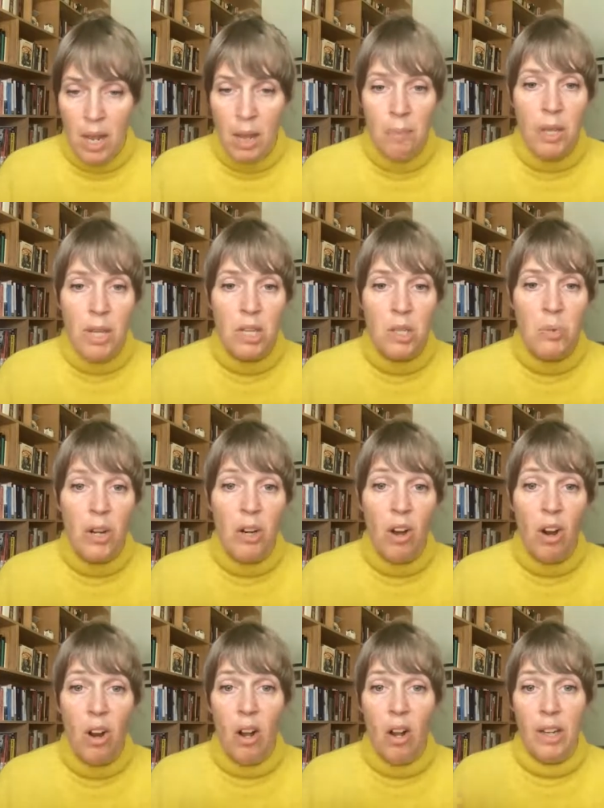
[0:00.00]
because we are
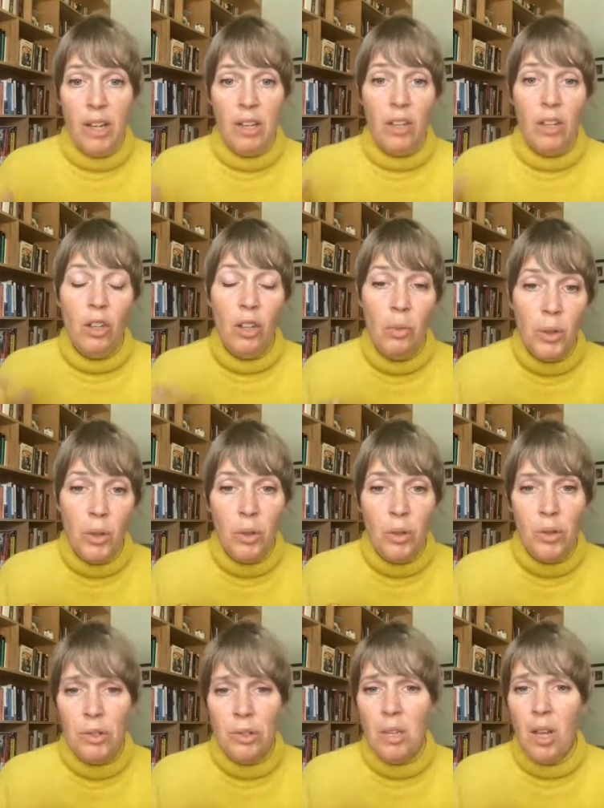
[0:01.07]
all in
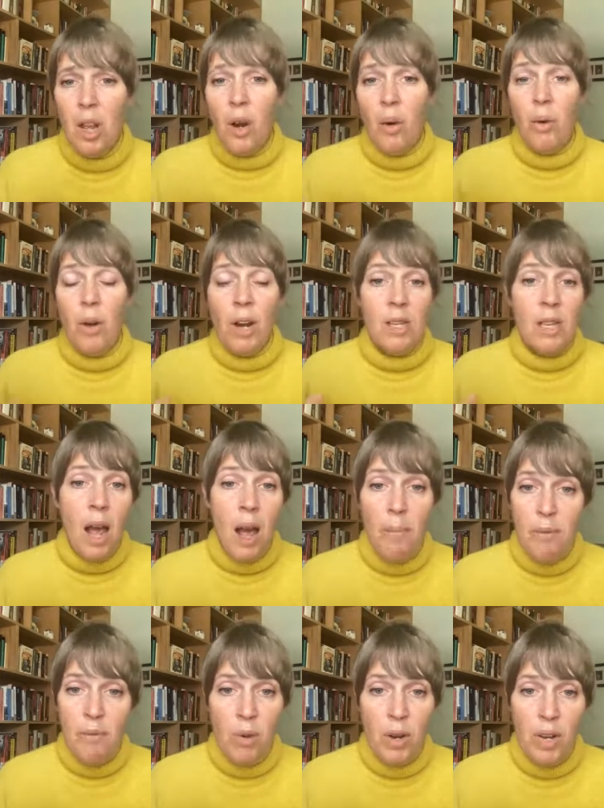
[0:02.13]
cubicles, we're on
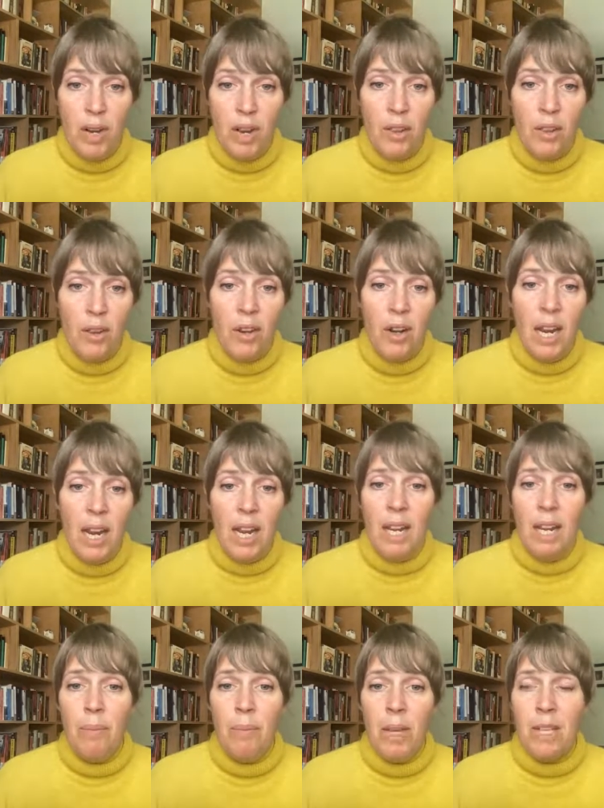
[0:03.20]
top of one another,
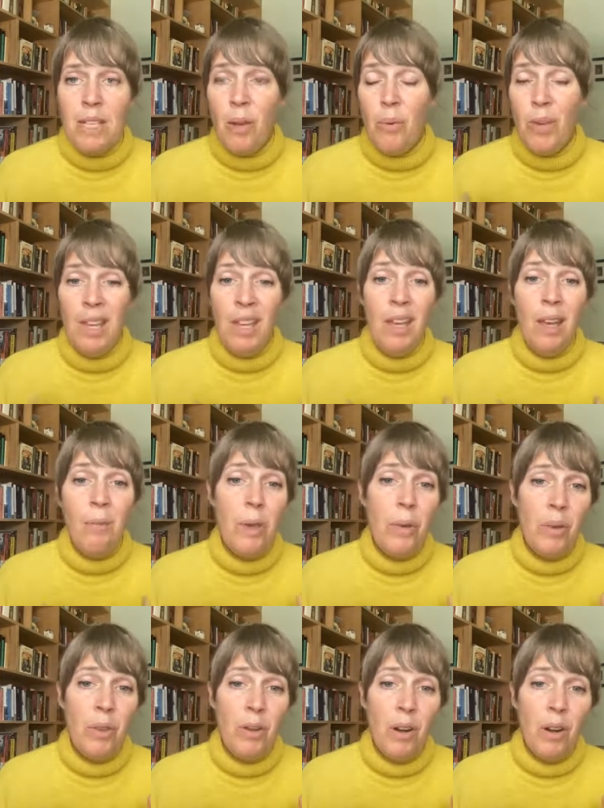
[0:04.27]
it means that we can't
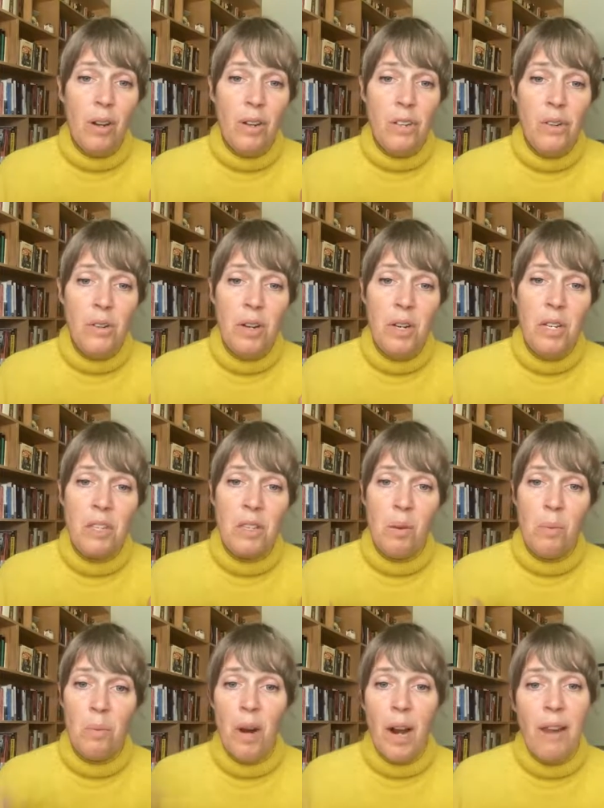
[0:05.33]
meet with our
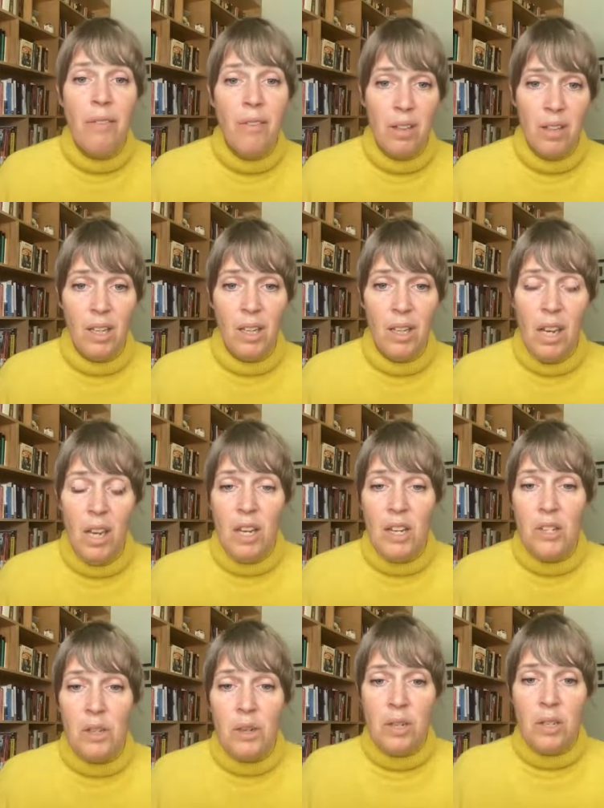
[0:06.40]
students privately.
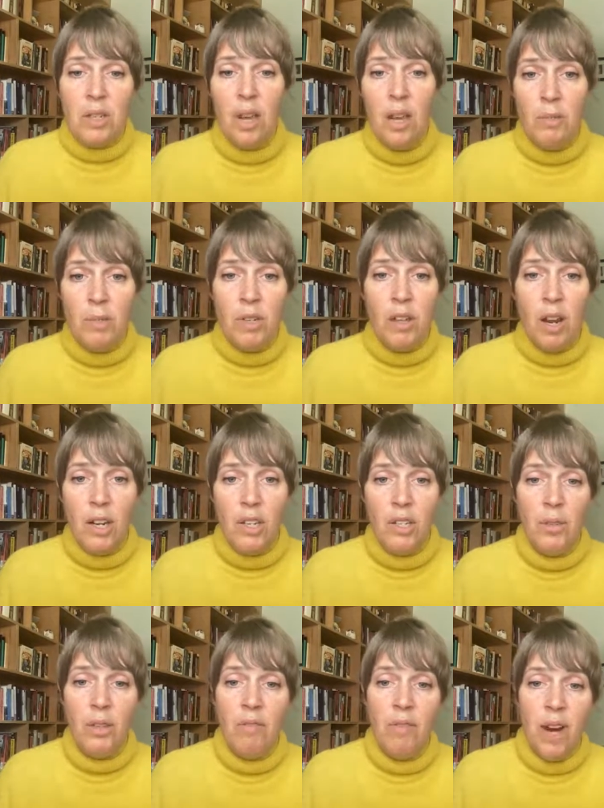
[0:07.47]
Students come to talk
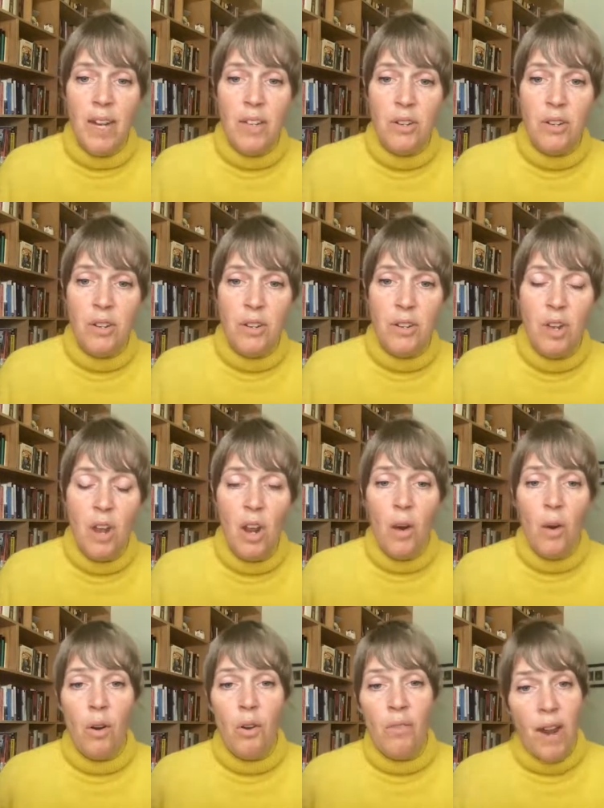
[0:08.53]
to advisors
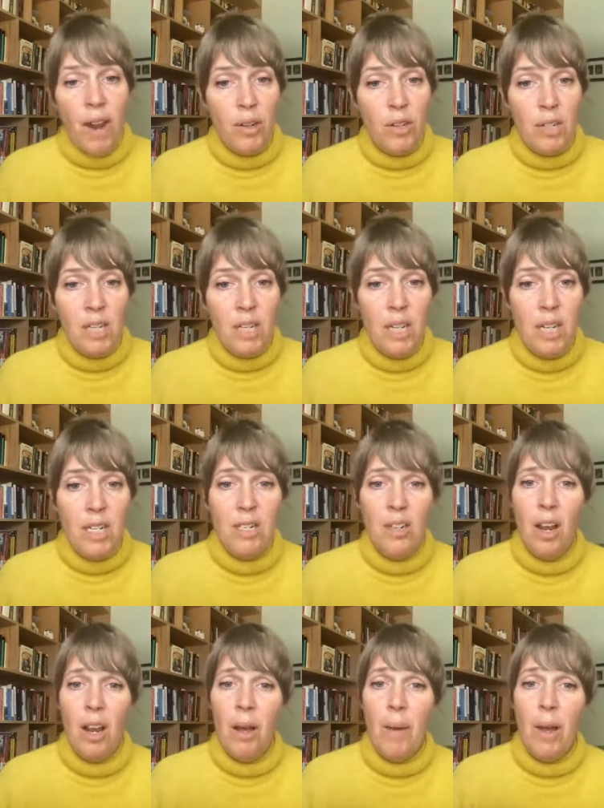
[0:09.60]
or faculty to
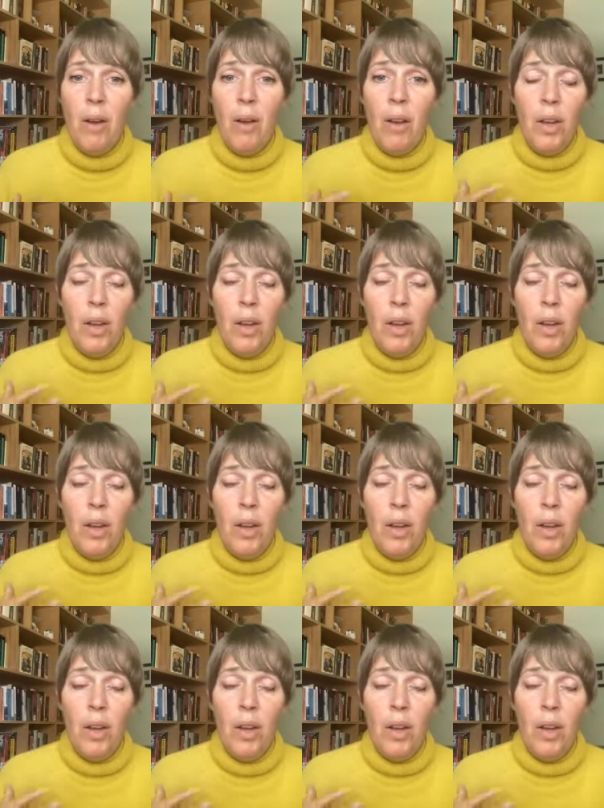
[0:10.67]
talk about